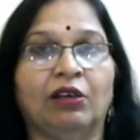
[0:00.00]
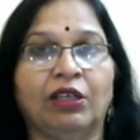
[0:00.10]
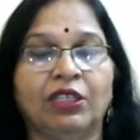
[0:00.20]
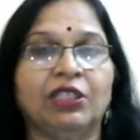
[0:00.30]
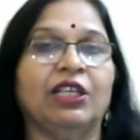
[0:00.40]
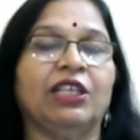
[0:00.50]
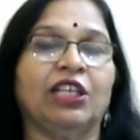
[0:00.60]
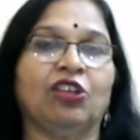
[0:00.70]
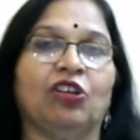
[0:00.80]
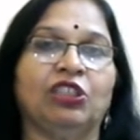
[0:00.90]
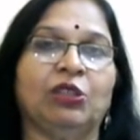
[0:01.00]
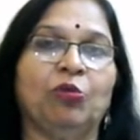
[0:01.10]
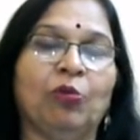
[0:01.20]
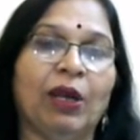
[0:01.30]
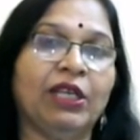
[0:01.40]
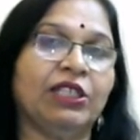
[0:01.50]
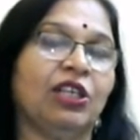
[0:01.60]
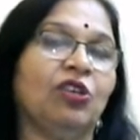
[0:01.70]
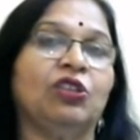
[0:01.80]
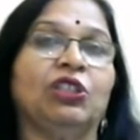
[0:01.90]
internet technology, mobile
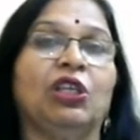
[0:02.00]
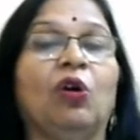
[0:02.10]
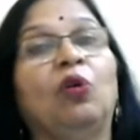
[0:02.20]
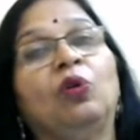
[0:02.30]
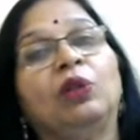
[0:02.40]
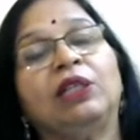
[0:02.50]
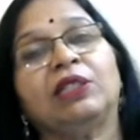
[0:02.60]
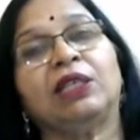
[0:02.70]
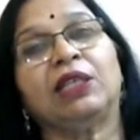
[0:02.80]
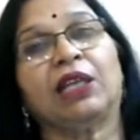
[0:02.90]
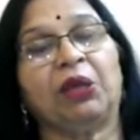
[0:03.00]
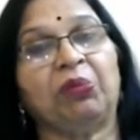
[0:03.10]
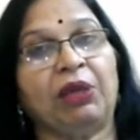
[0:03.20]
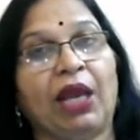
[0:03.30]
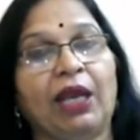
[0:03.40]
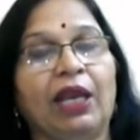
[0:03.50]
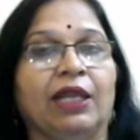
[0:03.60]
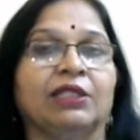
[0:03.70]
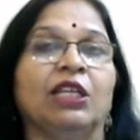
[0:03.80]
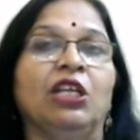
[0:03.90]
technology. Now, all these data can be
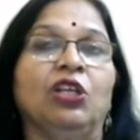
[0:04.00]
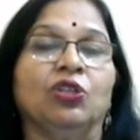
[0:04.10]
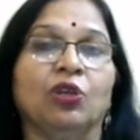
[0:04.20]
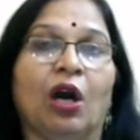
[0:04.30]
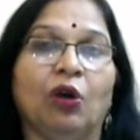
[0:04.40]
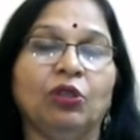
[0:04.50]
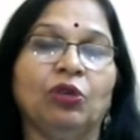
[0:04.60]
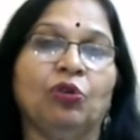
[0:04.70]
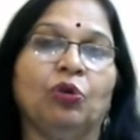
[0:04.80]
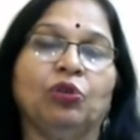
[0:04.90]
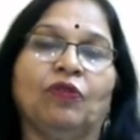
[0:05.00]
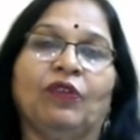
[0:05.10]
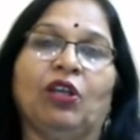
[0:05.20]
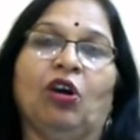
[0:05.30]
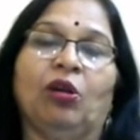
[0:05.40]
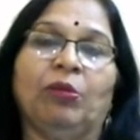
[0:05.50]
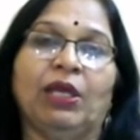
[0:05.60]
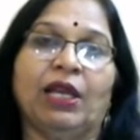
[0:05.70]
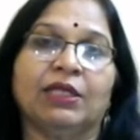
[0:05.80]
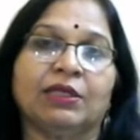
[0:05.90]
analyzed. So, how the growth of the economy
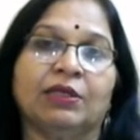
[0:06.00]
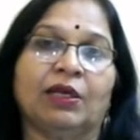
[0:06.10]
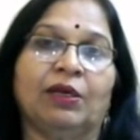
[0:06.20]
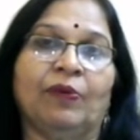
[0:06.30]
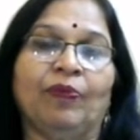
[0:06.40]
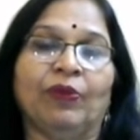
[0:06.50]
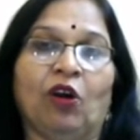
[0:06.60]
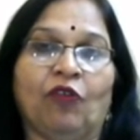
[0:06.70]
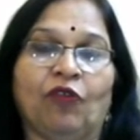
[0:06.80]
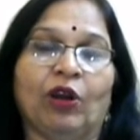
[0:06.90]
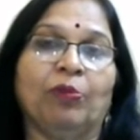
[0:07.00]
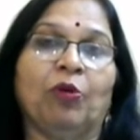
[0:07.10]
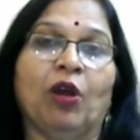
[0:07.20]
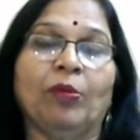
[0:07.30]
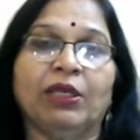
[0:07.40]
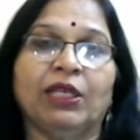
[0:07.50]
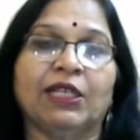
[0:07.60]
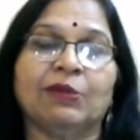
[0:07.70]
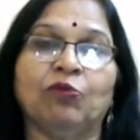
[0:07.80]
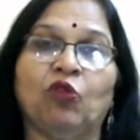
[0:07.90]
has of our employment
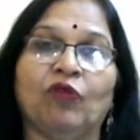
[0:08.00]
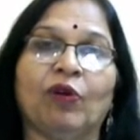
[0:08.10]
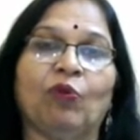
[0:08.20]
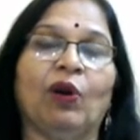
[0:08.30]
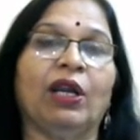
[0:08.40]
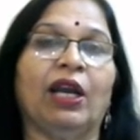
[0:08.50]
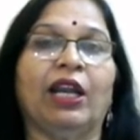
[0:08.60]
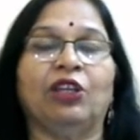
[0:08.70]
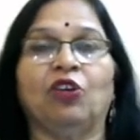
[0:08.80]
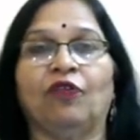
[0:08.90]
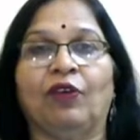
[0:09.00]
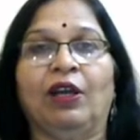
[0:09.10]
has moved from one kind of